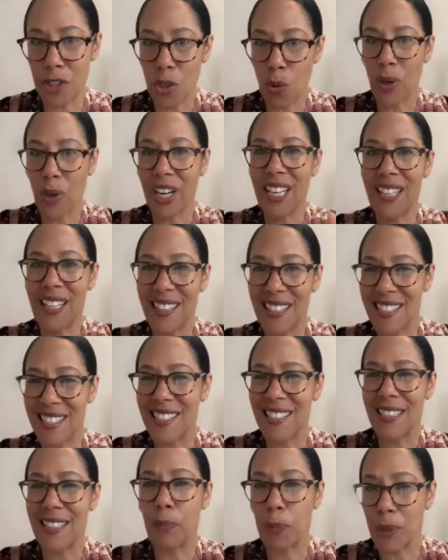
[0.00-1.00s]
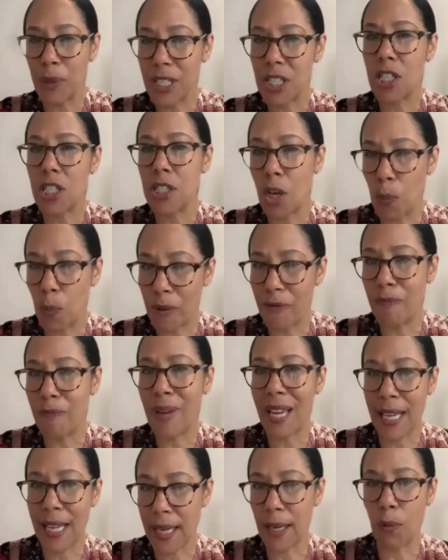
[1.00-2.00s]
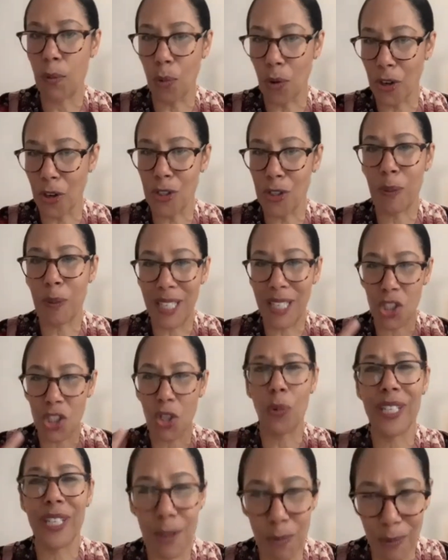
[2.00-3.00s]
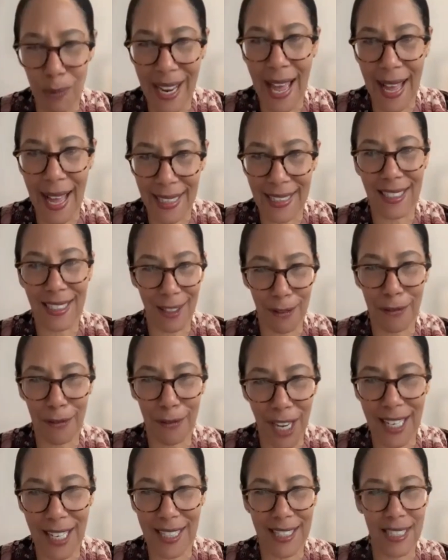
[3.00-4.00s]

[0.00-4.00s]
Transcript: So we're in this slippery slope of making it worse, but it's always reactive, right?